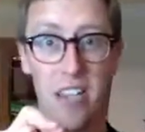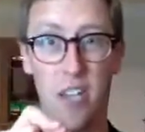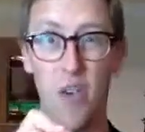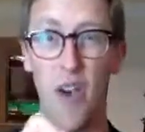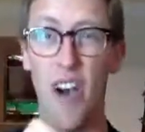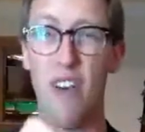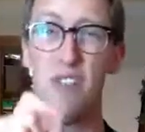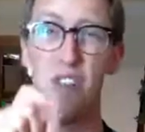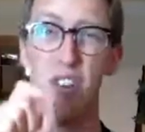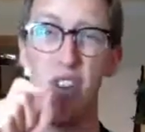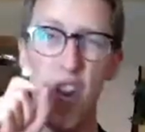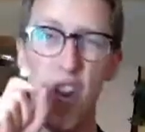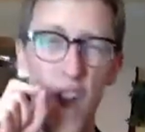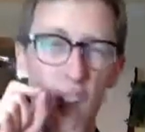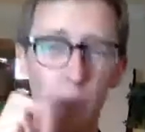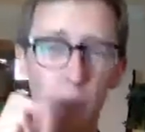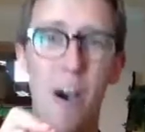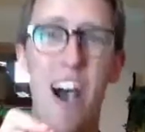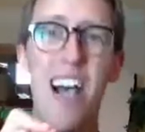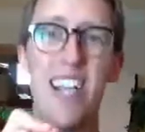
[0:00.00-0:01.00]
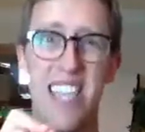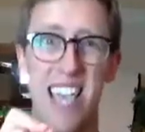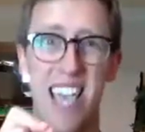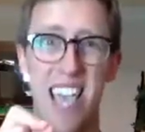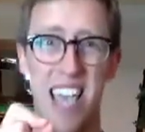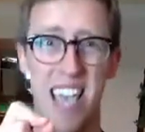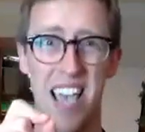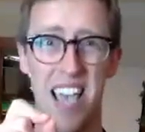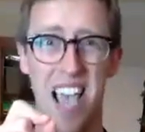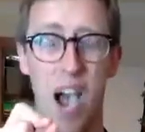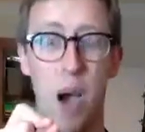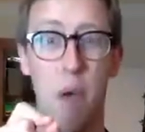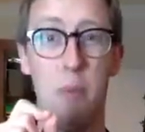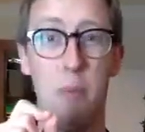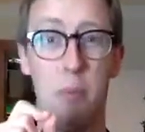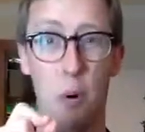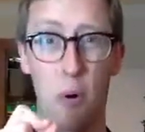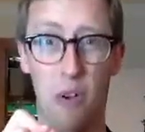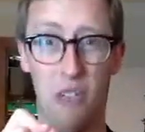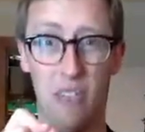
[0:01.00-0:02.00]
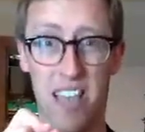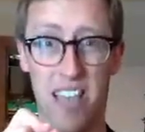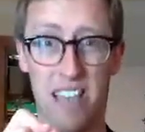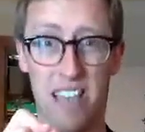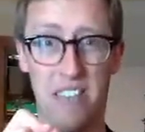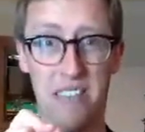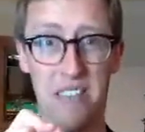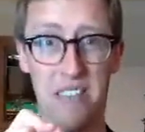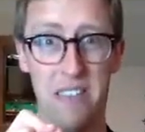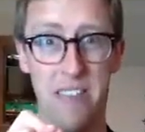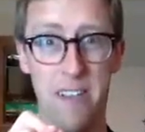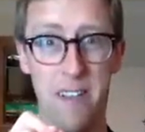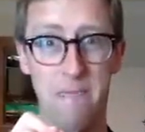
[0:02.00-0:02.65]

you have no idea how important that is.